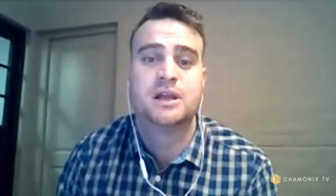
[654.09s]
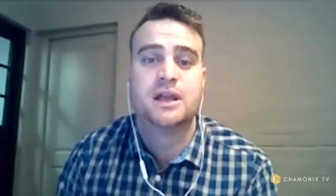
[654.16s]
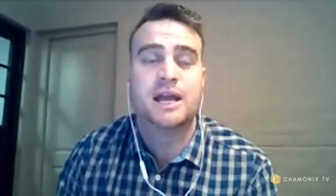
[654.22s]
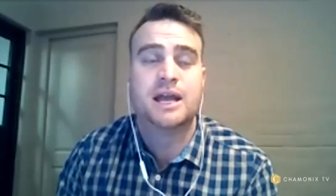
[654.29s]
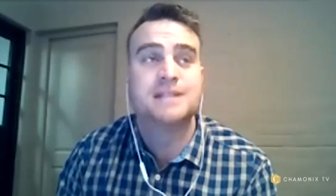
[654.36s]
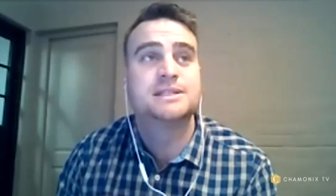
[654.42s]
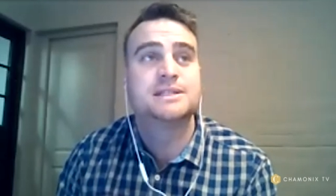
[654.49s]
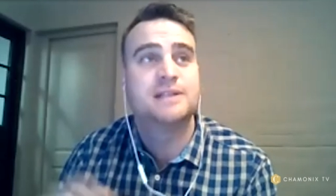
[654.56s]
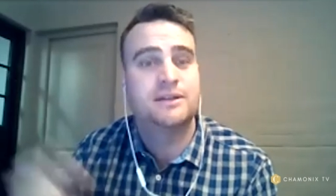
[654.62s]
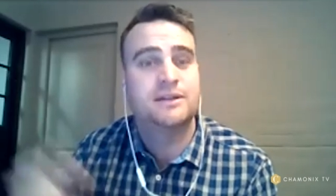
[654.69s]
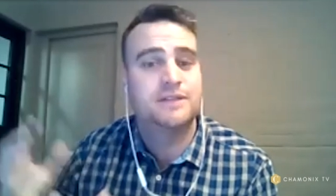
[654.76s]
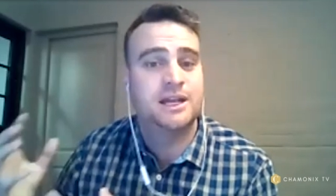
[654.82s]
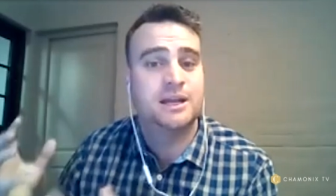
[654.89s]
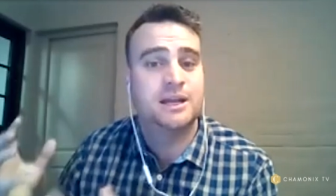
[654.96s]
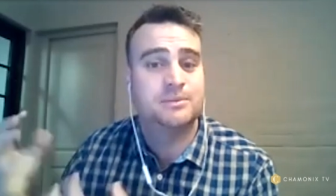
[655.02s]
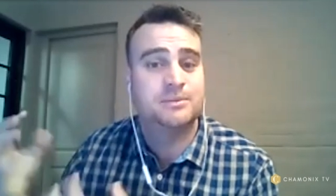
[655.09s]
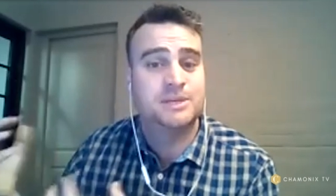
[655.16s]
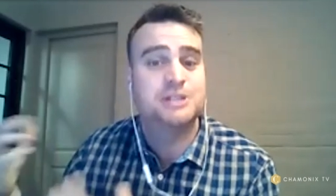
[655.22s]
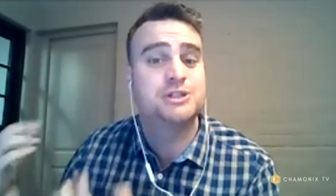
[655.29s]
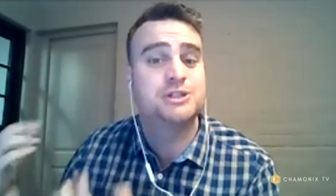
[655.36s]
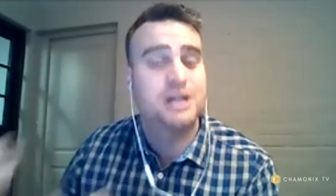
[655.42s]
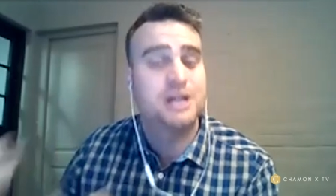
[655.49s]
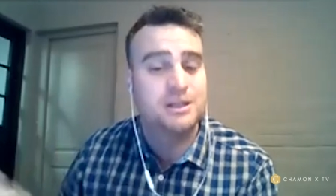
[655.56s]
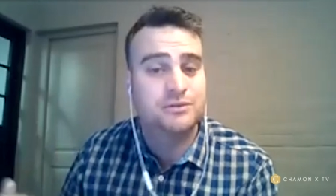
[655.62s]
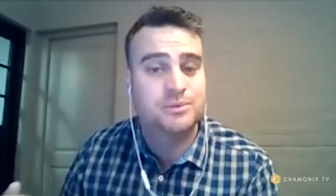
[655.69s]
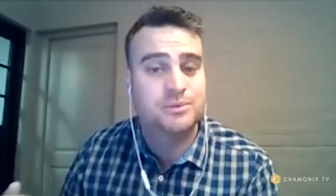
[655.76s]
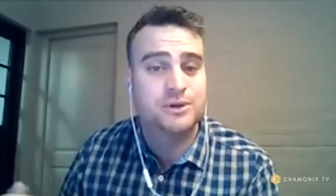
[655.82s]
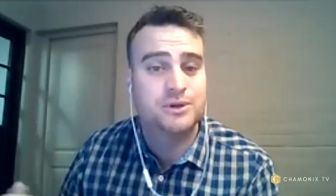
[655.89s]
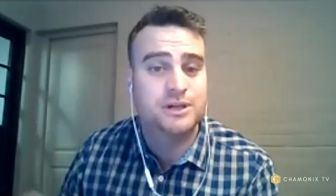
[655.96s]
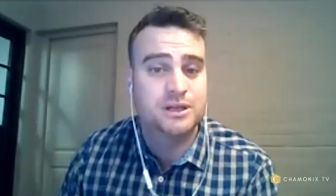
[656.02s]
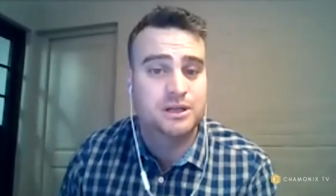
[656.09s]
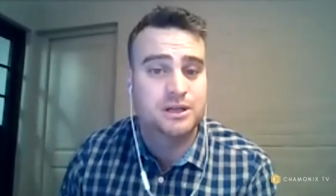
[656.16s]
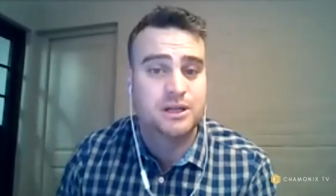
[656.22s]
and still have that administrative burden